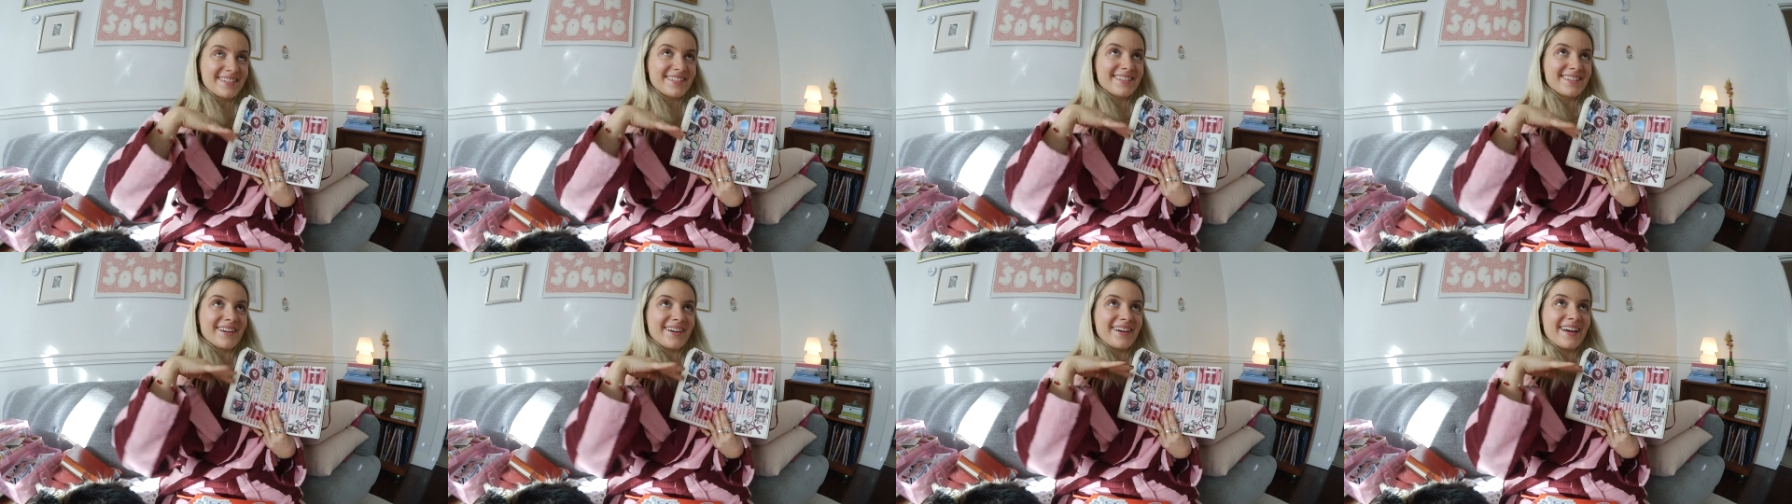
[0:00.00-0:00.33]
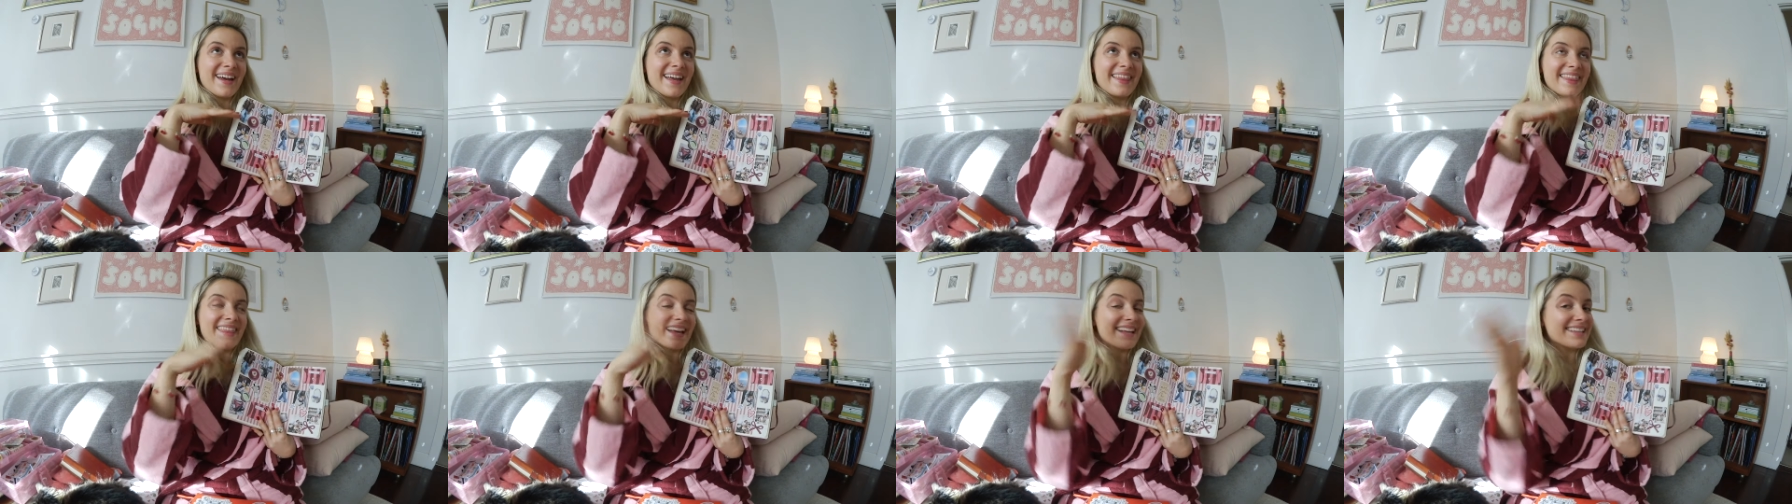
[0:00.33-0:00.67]
So
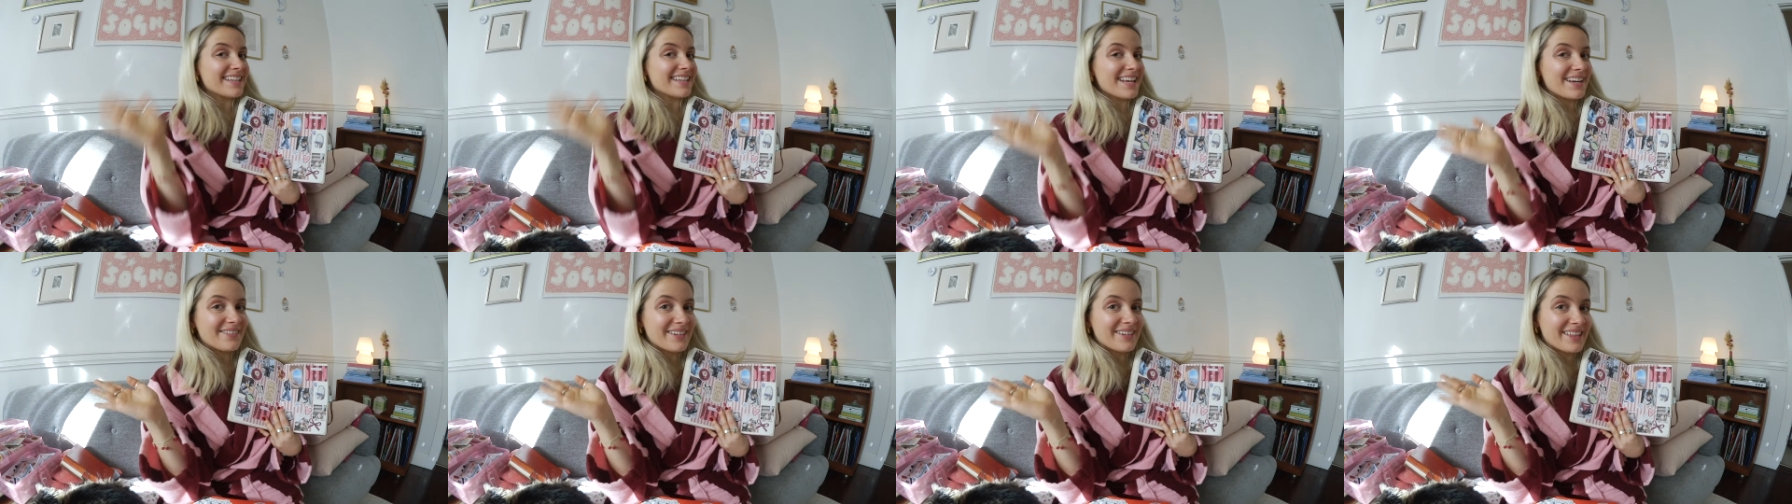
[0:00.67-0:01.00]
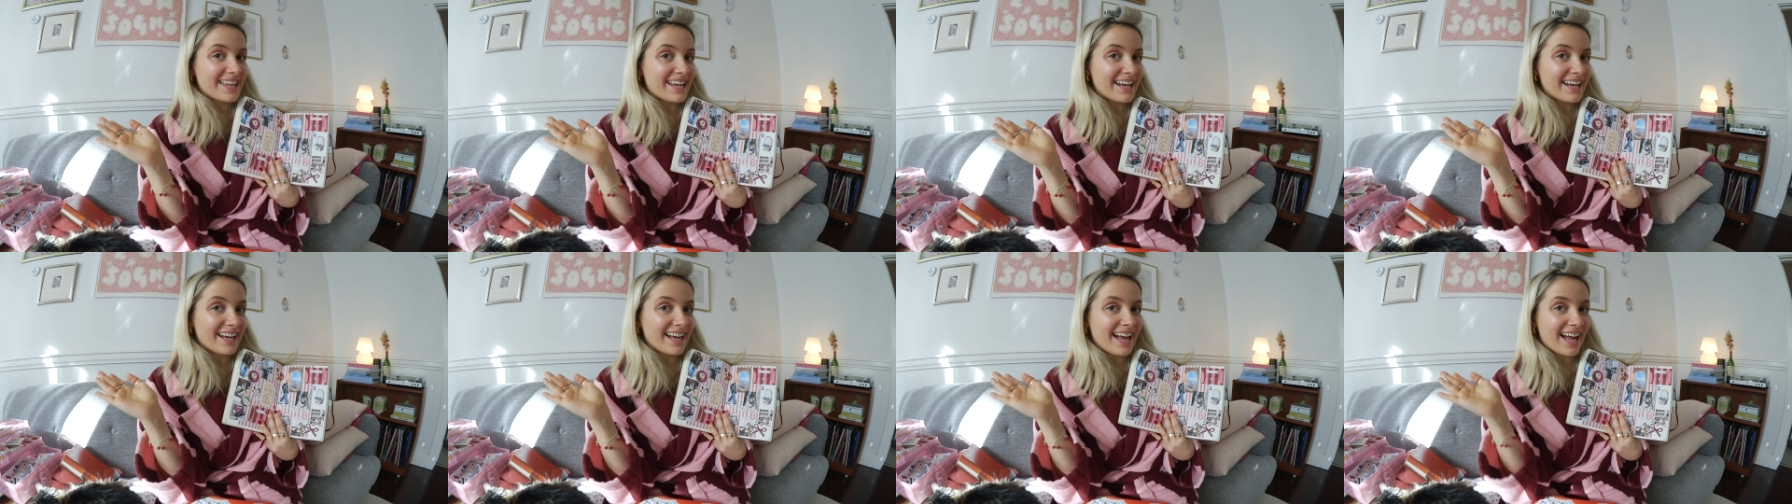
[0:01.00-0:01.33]
that's
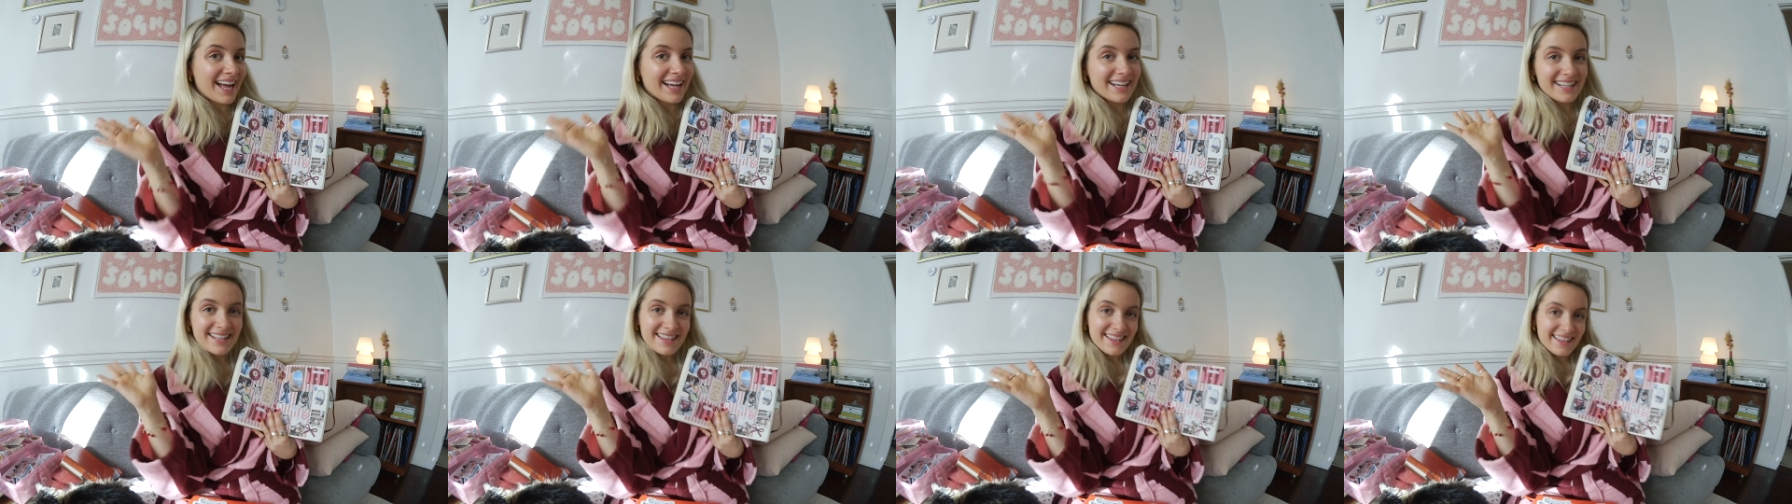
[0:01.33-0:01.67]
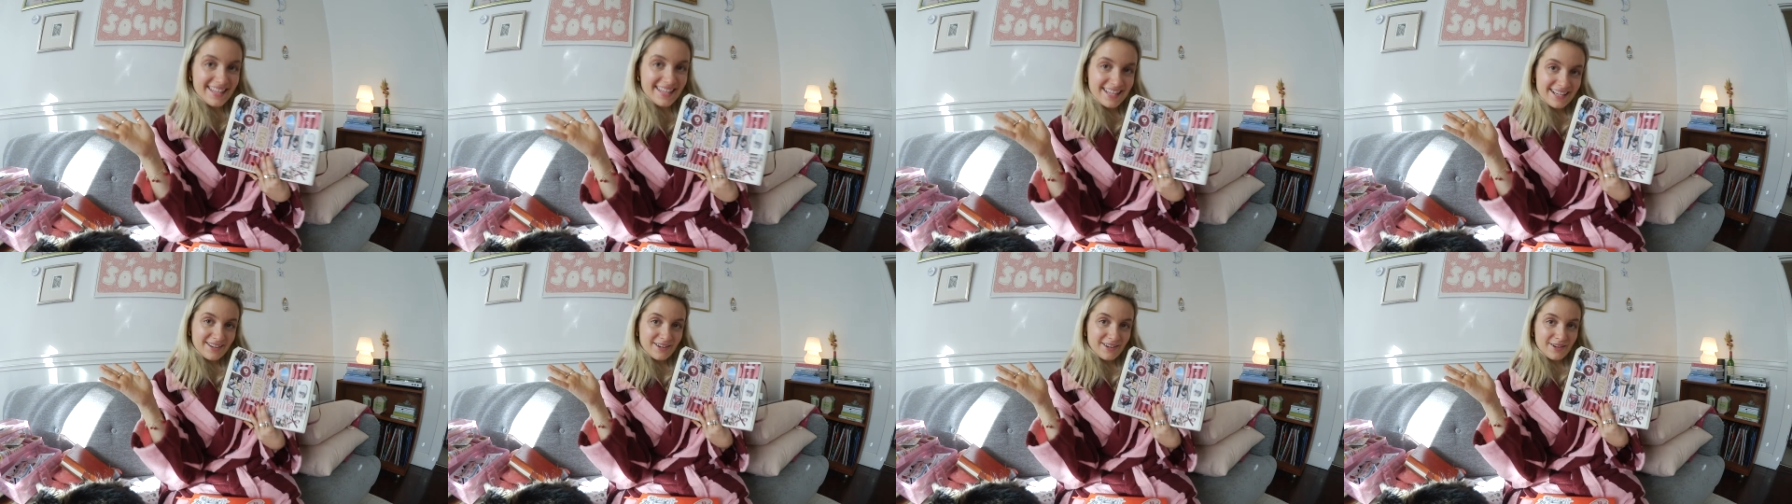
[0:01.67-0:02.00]
everything I can think